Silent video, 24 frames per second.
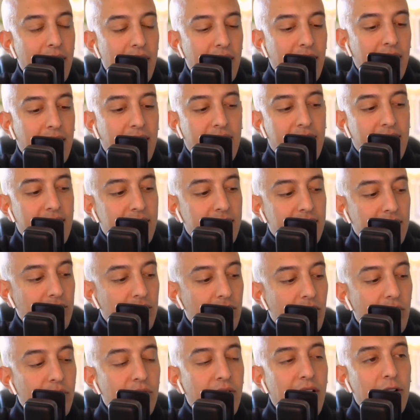And, you
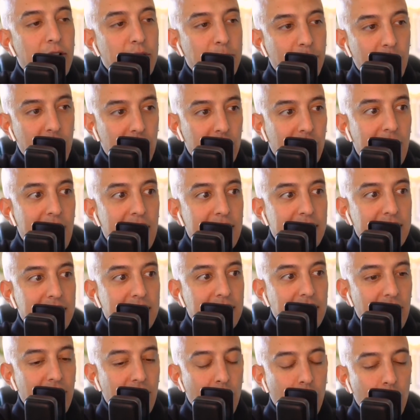know, now it's progressed.
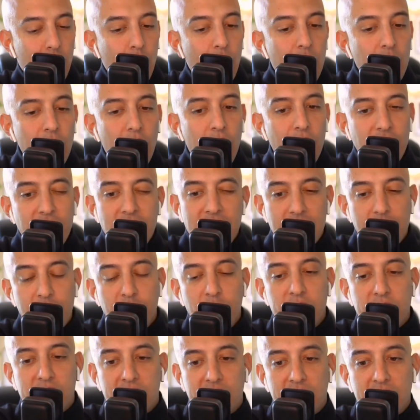What are the
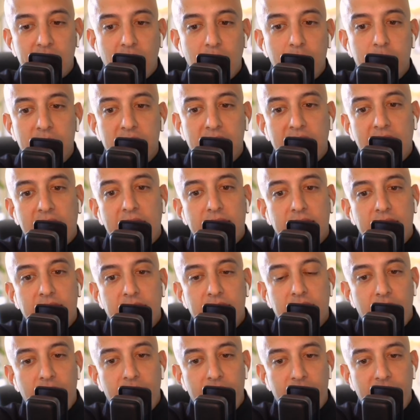different subsets
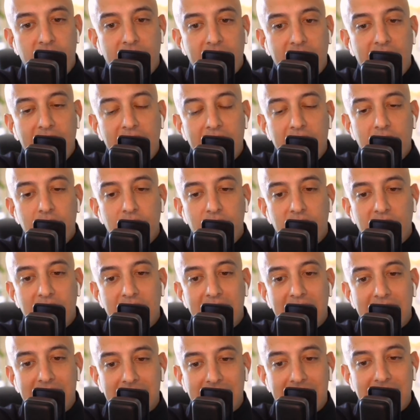that kind of
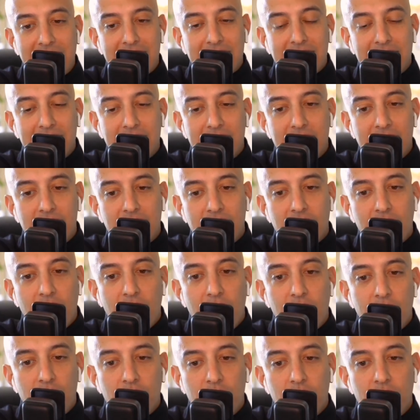exist
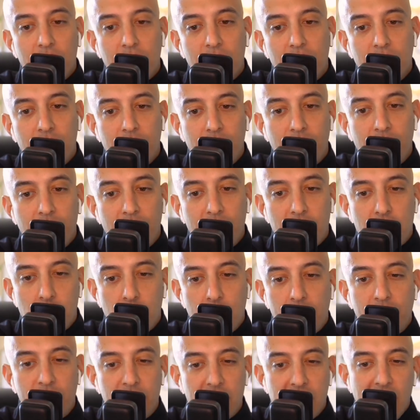under the
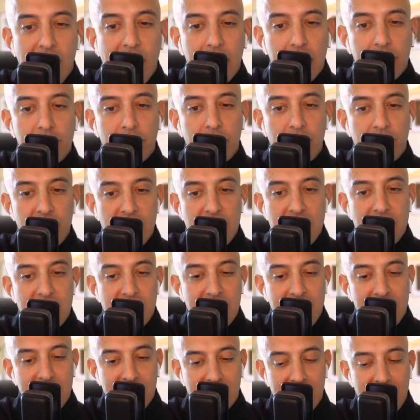term photographer these
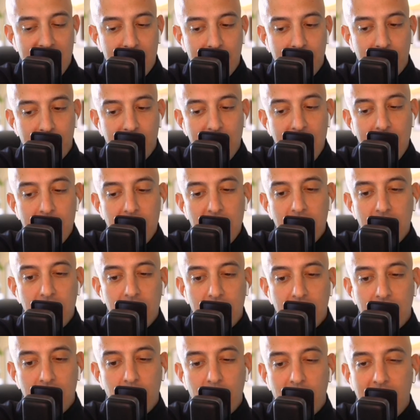days? Like maybe
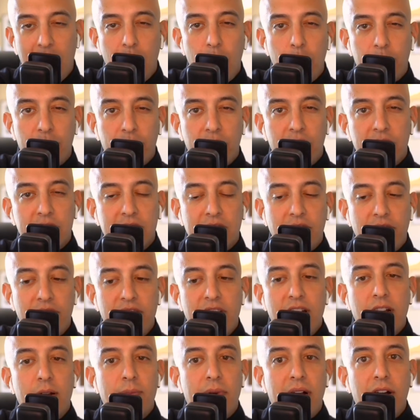it would help for us to
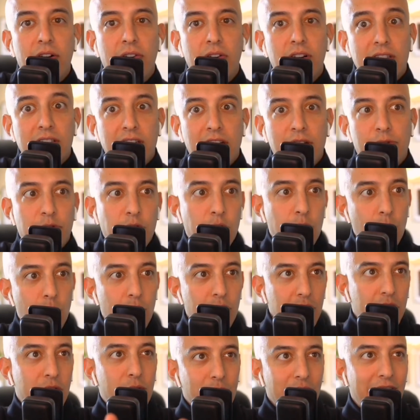think about if you were
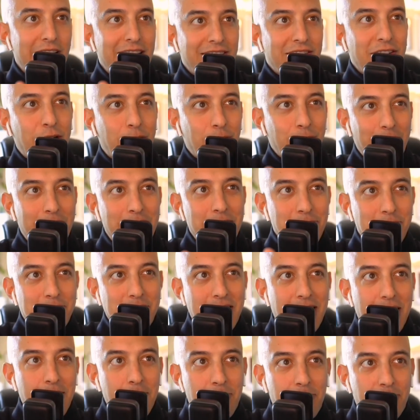to create the creative
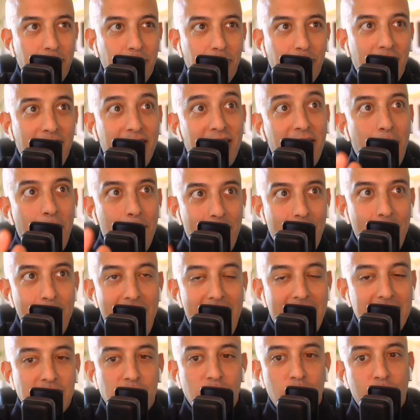team for like a
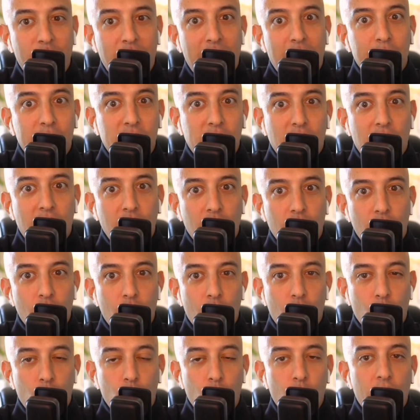massive pop star,
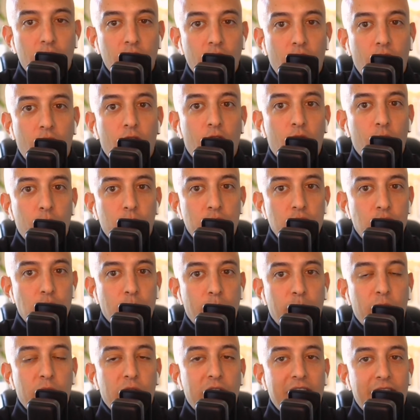what all would you
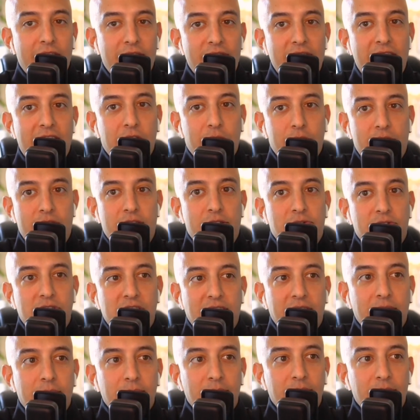put in that creative team?